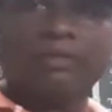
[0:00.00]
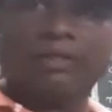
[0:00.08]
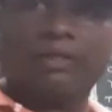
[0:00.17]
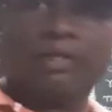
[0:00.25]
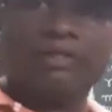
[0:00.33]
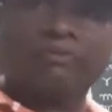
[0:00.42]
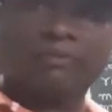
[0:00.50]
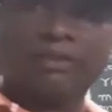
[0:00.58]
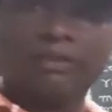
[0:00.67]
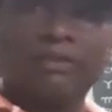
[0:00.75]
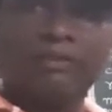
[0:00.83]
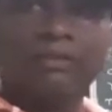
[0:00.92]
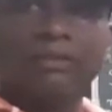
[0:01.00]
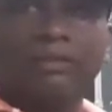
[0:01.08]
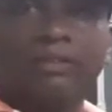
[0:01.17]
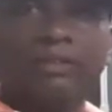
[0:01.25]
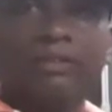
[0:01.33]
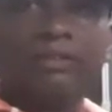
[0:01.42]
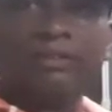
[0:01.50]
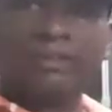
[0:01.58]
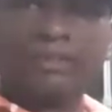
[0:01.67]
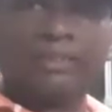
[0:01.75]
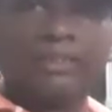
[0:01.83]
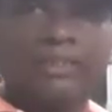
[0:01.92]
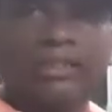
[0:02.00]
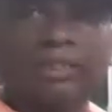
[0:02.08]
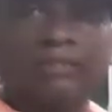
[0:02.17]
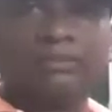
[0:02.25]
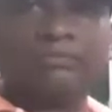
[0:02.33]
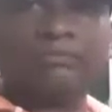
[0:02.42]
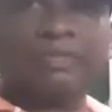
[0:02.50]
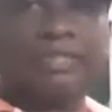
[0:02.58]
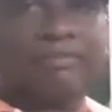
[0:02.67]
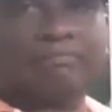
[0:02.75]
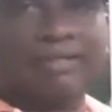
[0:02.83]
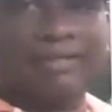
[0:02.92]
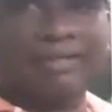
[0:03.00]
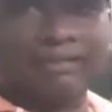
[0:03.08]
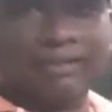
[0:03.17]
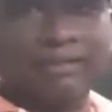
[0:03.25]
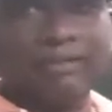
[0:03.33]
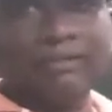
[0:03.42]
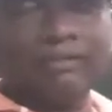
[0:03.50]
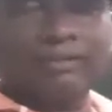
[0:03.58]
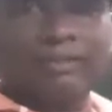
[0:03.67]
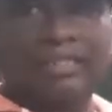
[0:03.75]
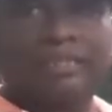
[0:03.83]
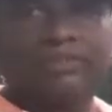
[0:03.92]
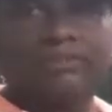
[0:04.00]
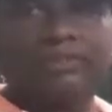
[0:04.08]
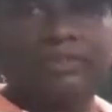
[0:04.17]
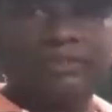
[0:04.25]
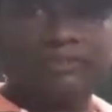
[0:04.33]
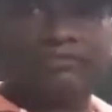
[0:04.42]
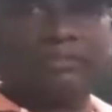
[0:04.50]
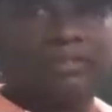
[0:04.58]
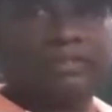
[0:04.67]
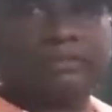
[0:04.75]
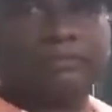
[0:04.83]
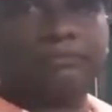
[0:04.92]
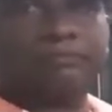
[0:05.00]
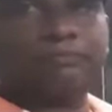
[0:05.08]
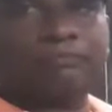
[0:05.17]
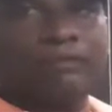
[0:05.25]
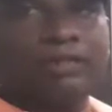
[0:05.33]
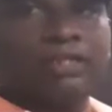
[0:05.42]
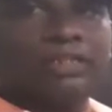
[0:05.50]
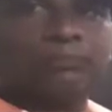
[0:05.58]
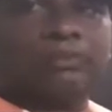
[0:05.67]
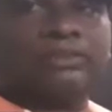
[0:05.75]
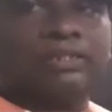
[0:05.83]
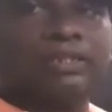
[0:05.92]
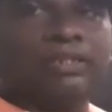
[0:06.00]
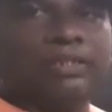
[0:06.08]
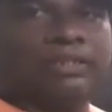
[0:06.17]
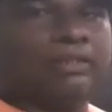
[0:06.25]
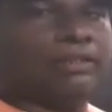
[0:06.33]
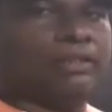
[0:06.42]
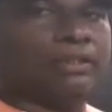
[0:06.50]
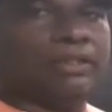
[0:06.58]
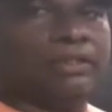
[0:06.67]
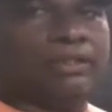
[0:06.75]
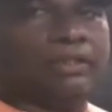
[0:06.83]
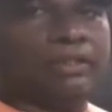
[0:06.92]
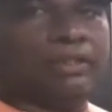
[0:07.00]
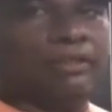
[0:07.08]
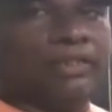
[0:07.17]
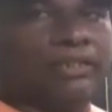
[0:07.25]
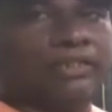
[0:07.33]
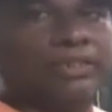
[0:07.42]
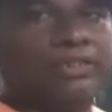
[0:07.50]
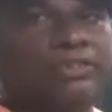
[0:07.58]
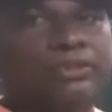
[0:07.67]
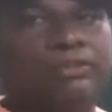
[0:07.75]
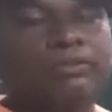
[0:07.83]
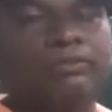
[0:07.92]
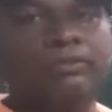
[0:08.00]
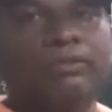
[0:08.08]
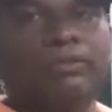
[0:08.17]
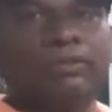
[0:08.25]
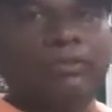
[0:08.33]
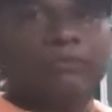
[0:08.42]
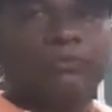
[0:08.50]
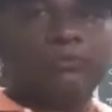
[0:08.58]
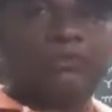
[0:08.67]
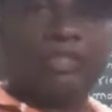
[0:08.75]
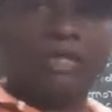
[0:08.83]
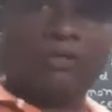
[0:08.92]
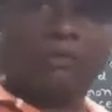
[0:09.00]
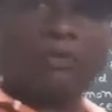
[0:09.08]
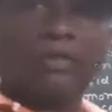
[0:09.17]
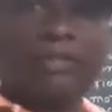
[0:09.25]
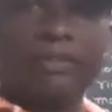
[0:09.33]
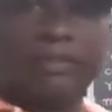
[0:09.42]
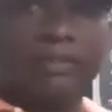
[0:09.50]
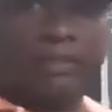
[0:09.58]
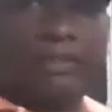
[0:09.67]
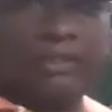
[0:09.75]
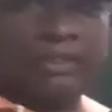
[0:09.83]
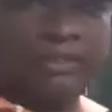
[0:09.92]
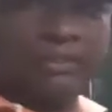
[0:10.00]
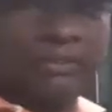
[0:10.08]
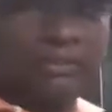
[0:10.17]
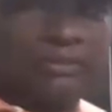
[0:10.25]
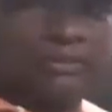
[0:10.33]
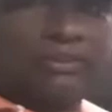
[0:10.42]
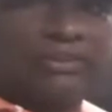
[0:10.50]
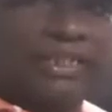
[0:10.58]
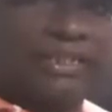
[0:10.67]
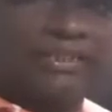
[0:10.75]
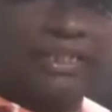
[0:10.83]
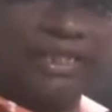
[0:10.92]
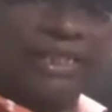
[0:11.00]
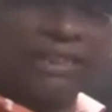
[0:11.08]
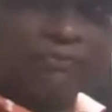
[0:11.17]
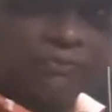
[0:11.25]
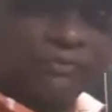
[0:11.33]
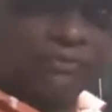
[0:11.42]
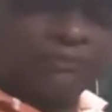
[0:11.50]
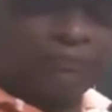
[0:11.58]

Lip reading: rainfall. In such areas we can find the deciduous forest. Especially the trees which are growing in that regions shed their leaves.